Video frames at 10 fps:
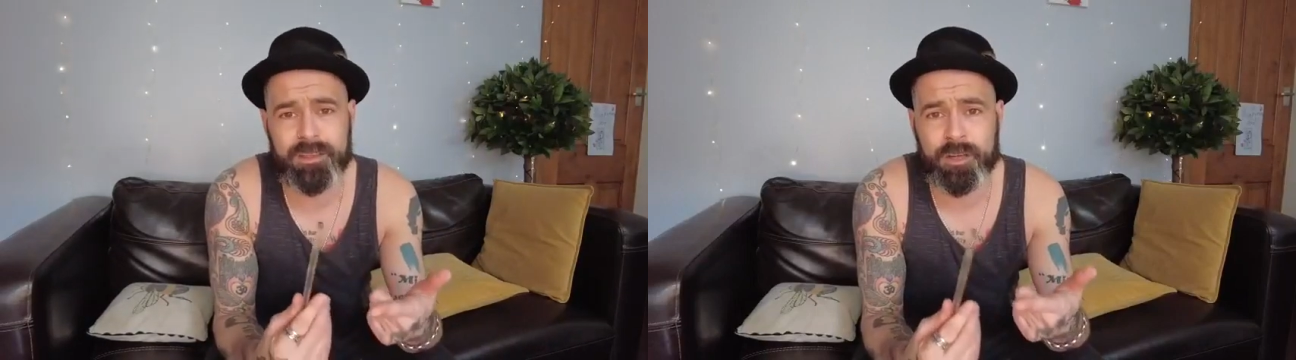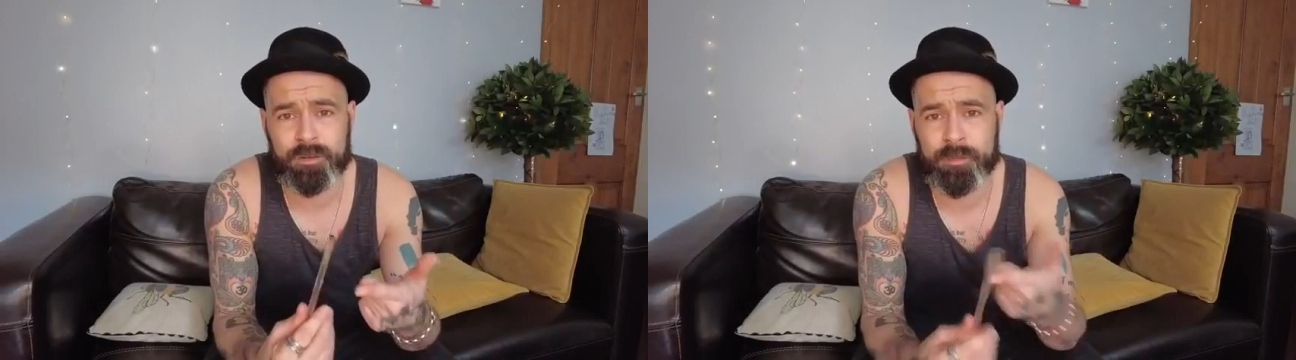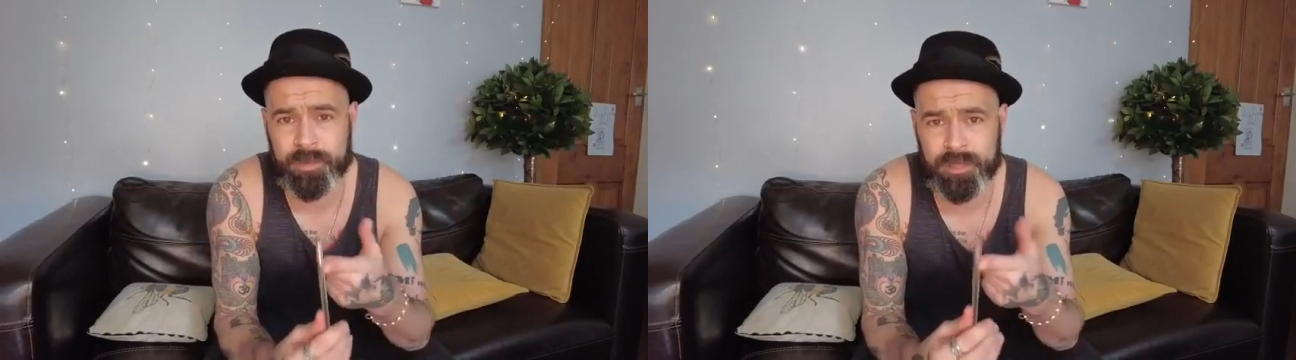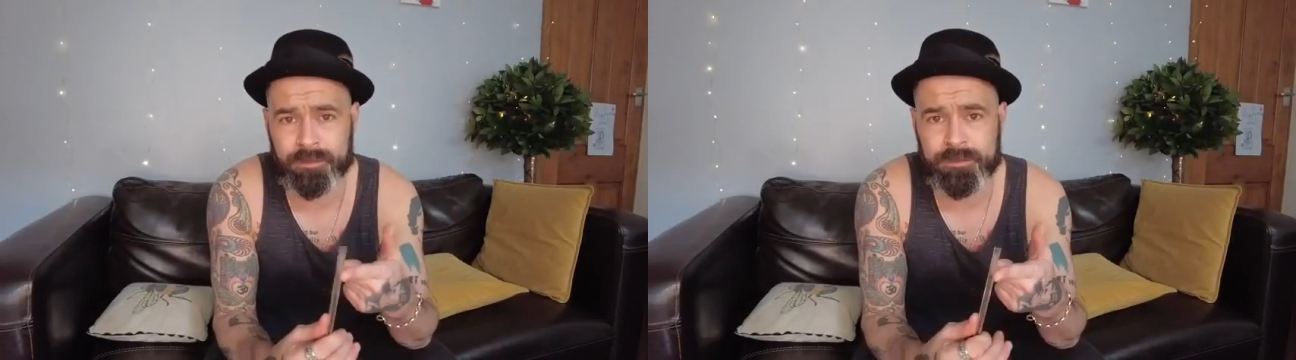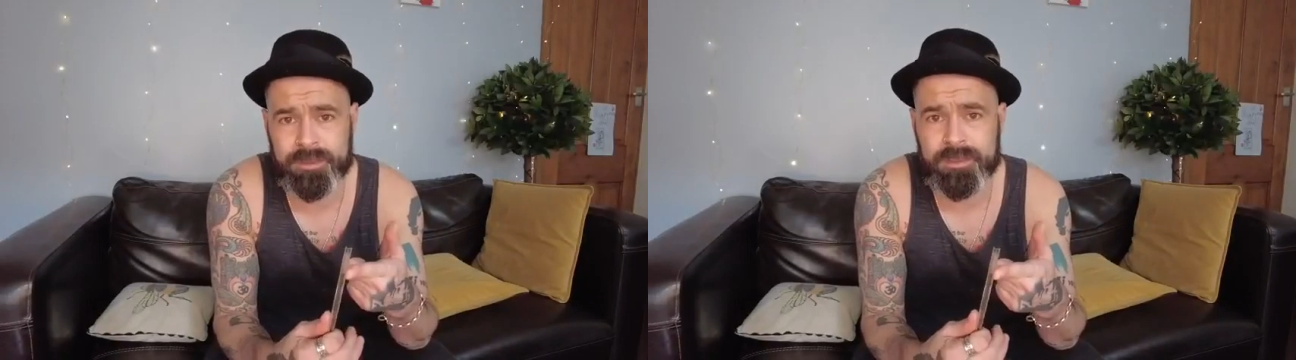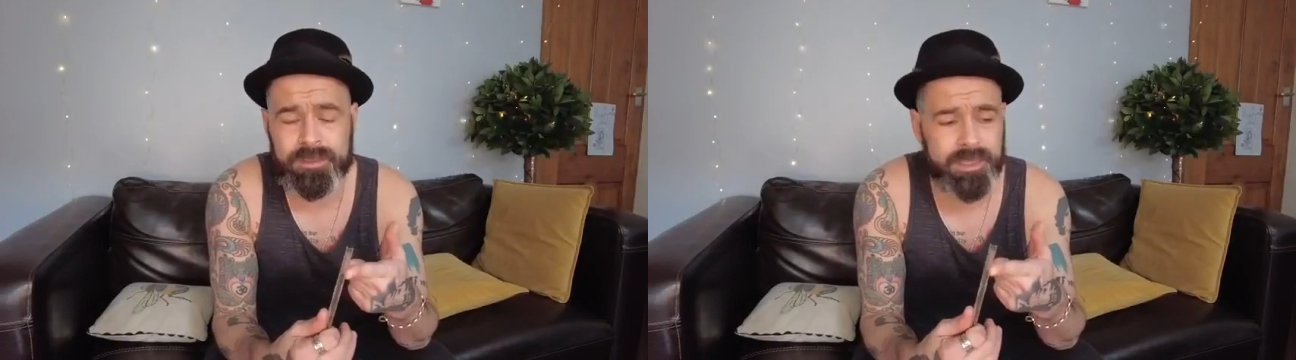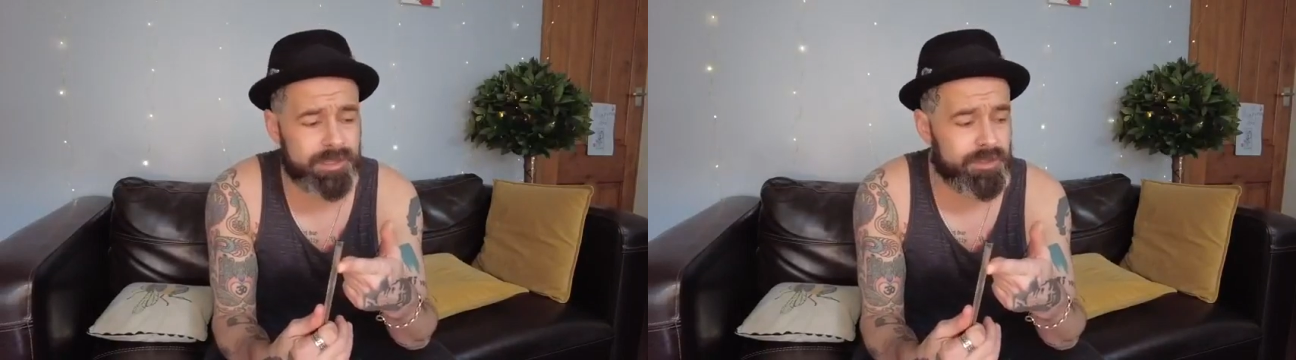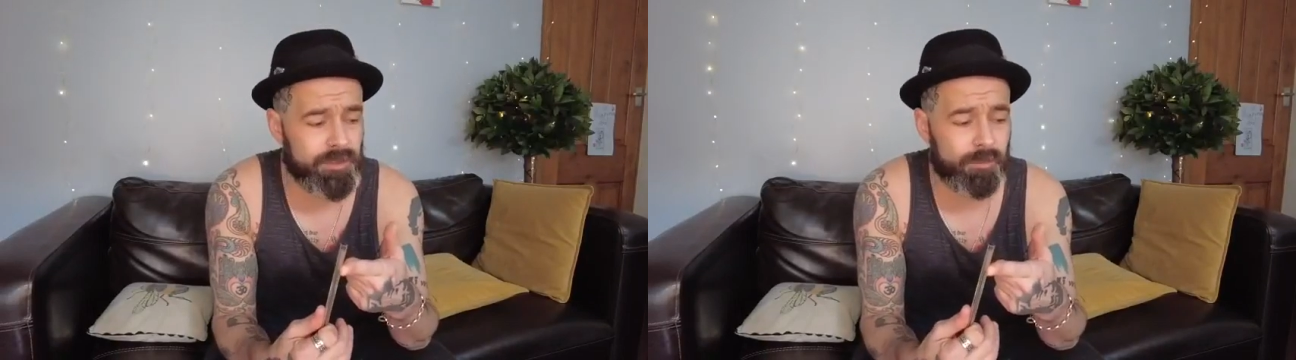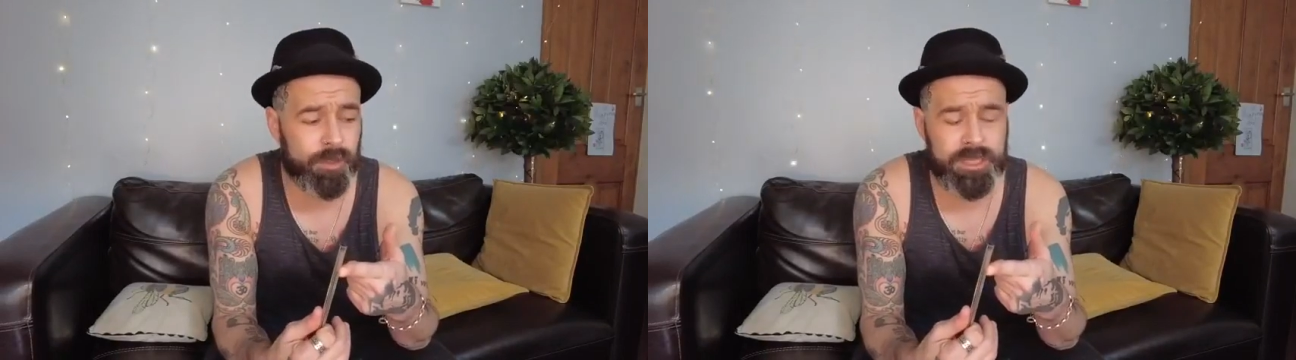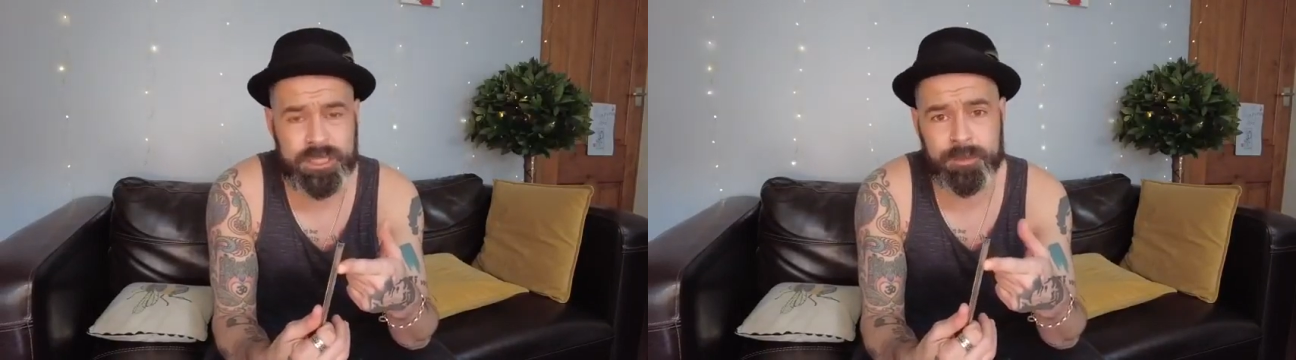or abused in some
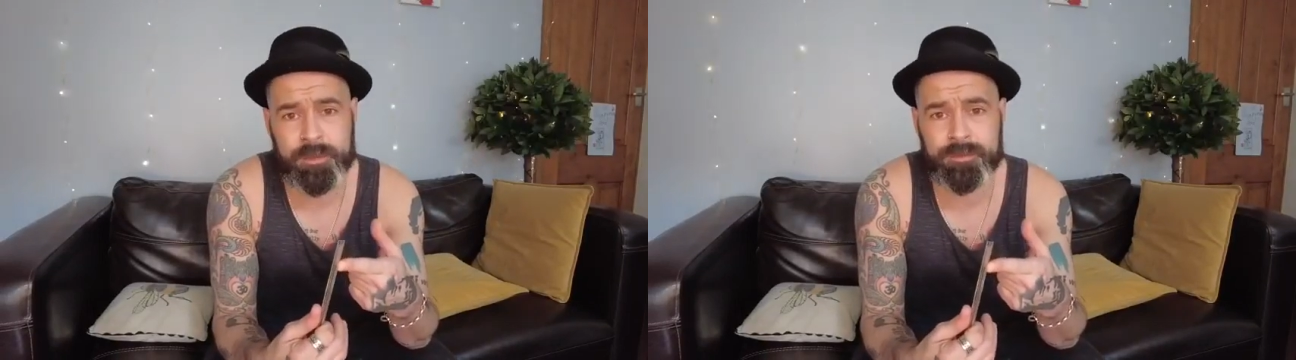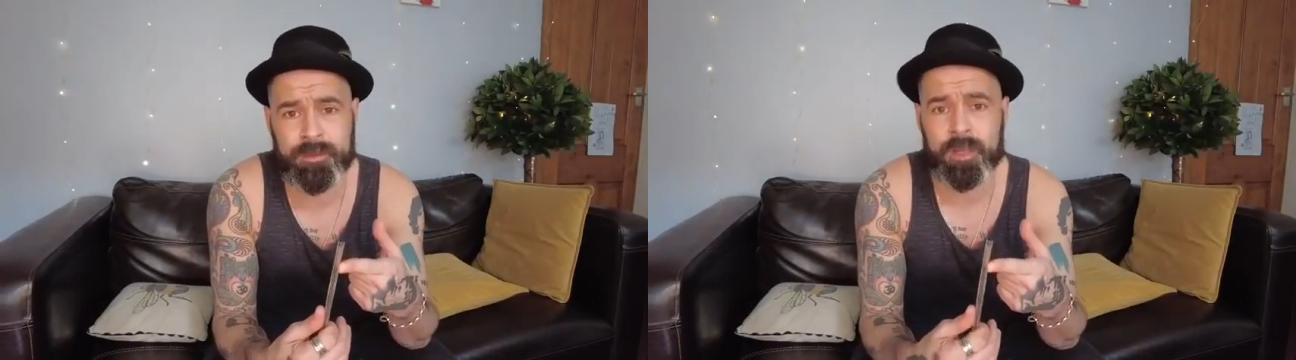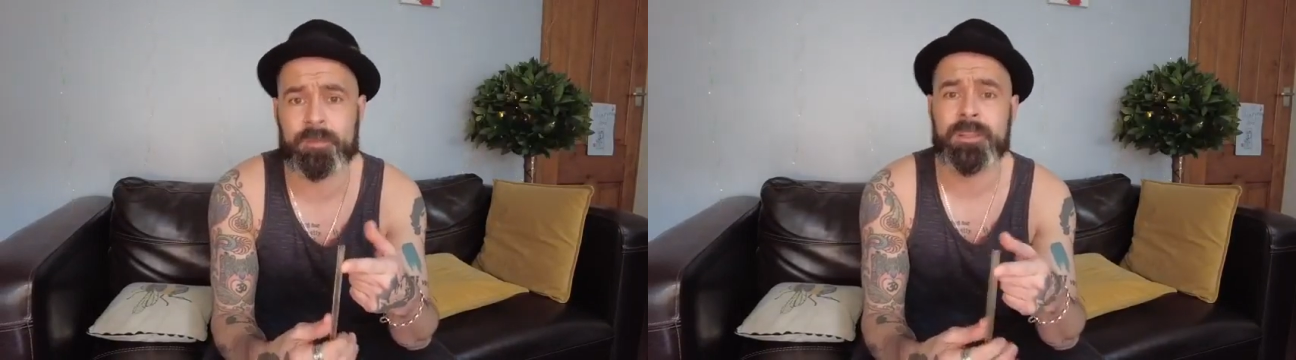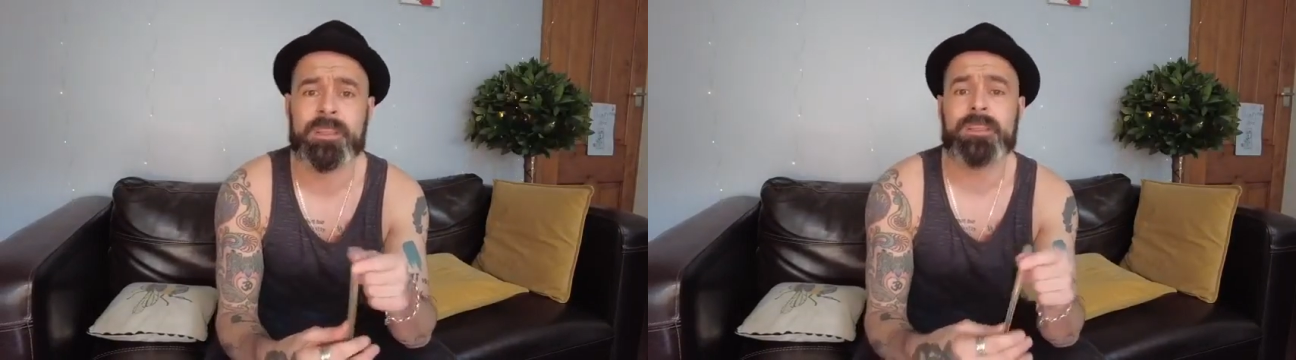way, shape or form,